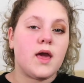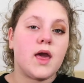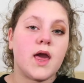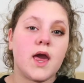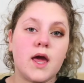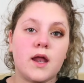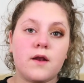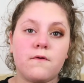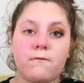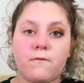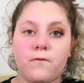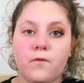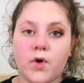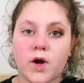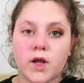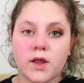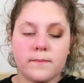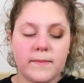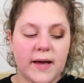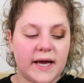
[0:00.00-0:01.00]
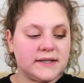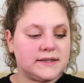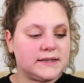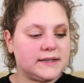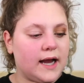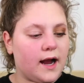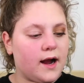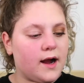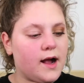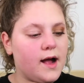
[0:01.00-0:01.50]
And for the
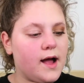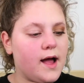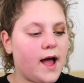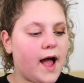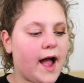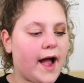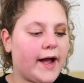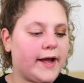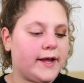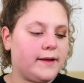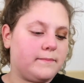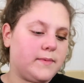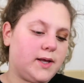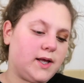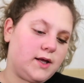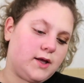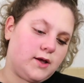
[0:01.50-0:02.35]
mascara, I'm